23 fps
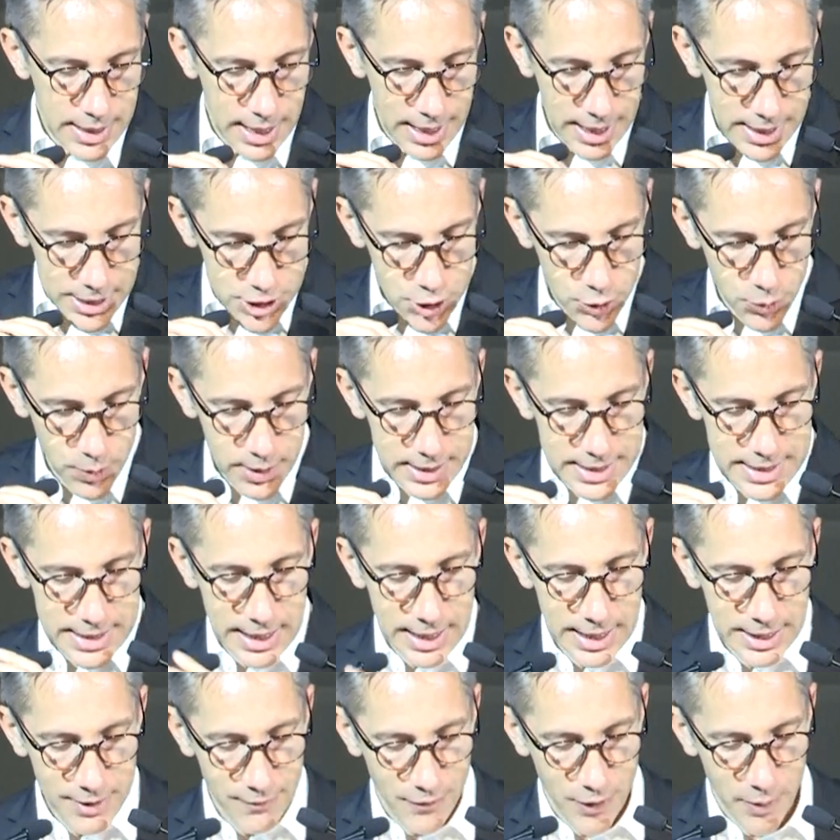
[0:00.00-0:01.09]
one hundred
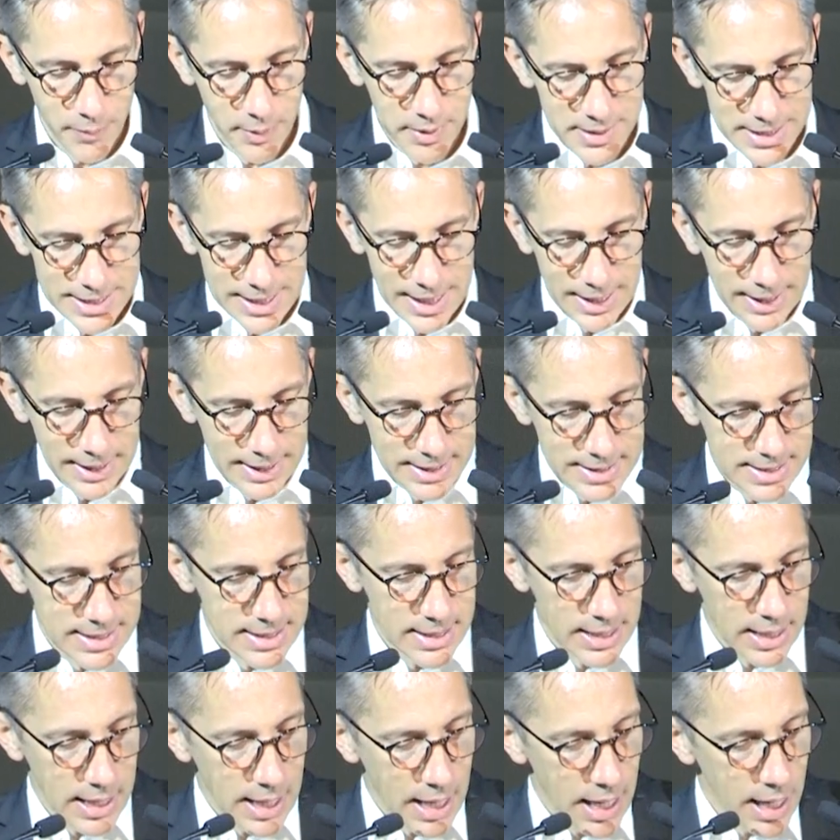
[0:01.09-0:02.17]

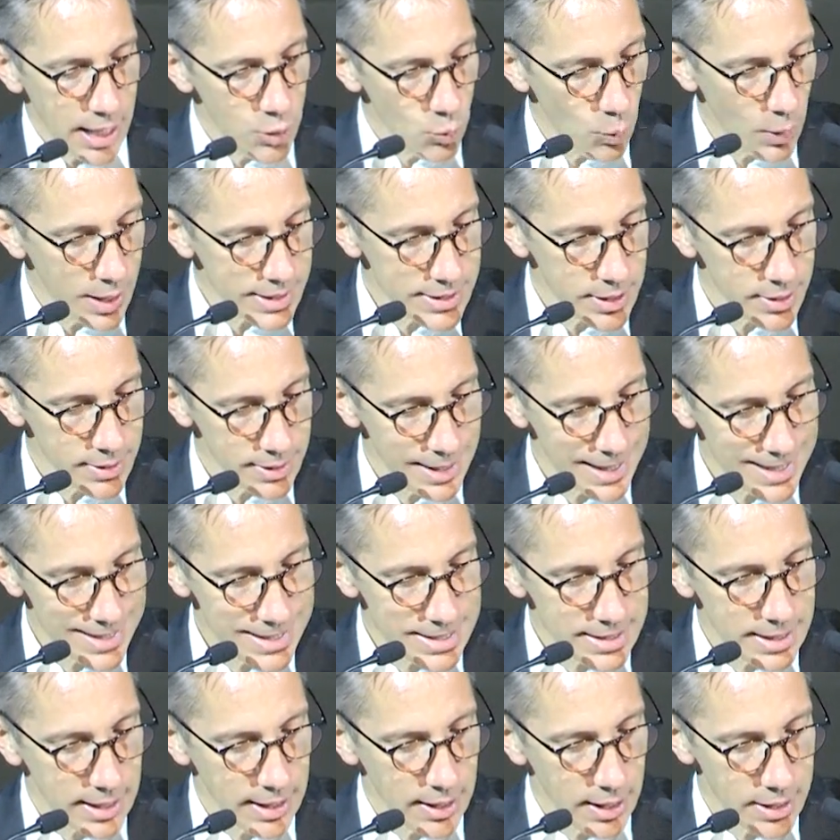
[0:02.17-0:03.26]
Environmentalists and was on
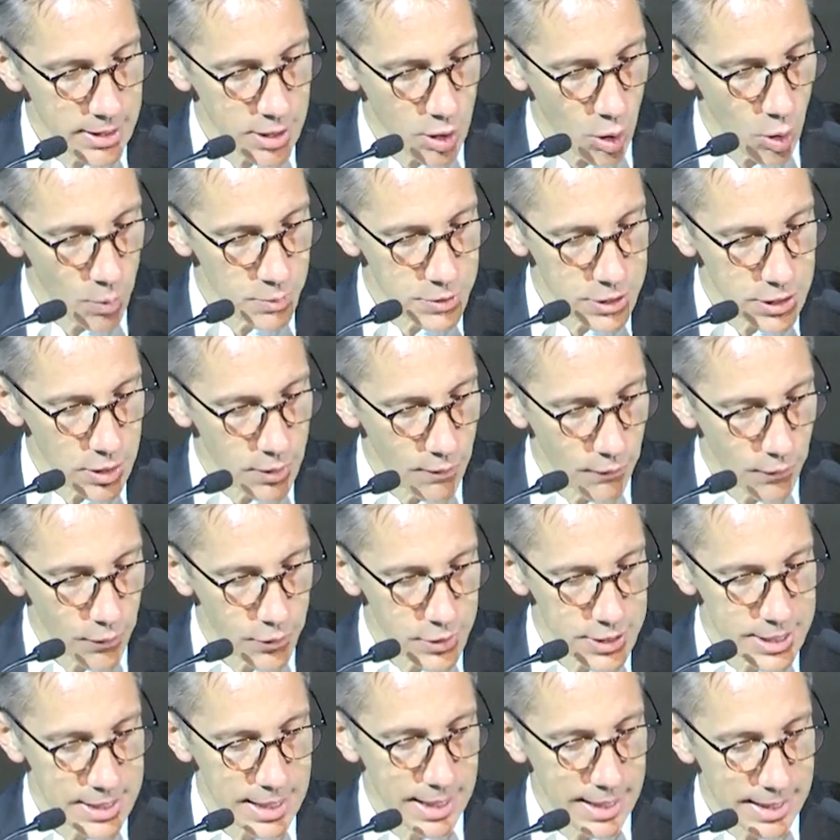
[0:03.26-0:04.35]
Nesta and the
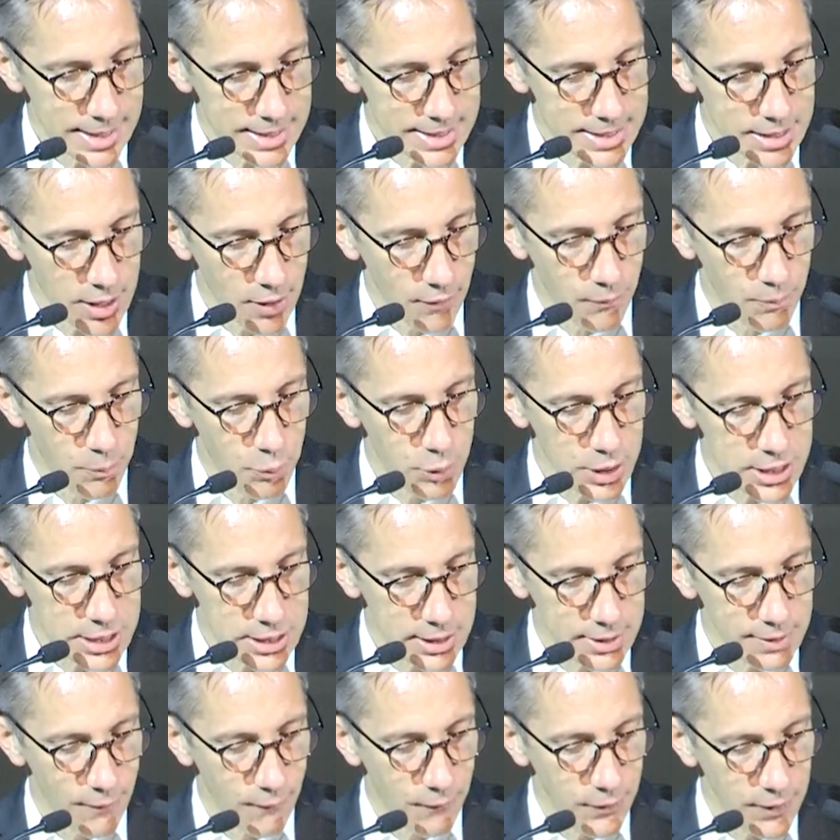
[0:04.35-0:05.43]
Observer's List of
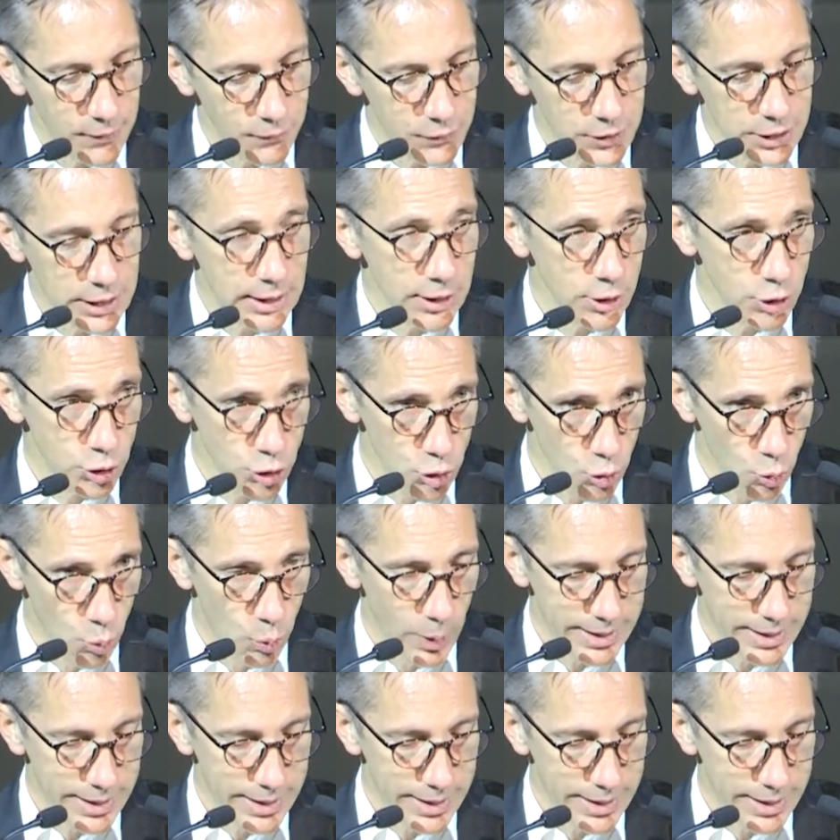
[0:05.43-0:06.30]
Britain's fifteen New